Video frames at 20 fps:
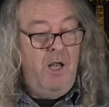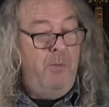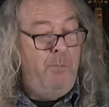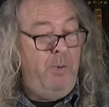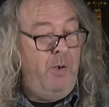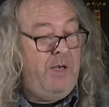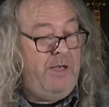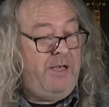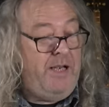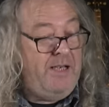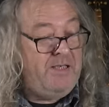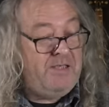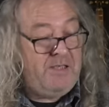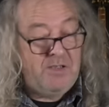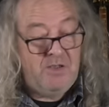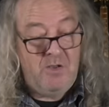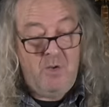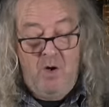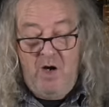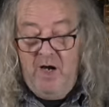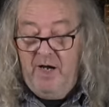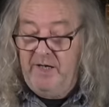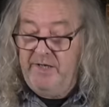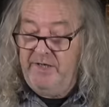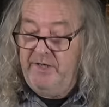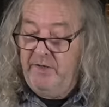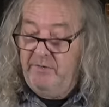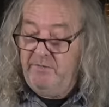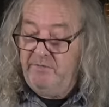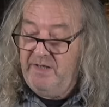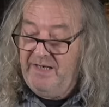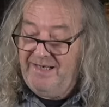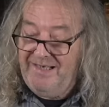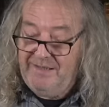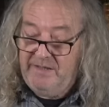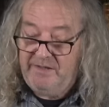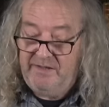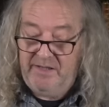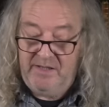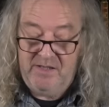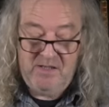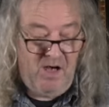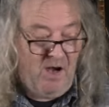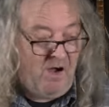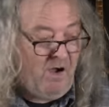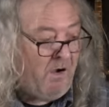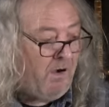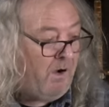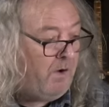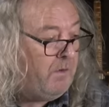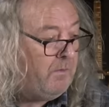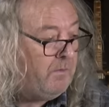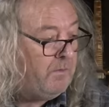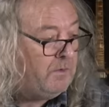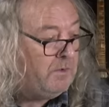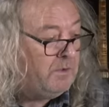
Point is, it's quite a unique guitar.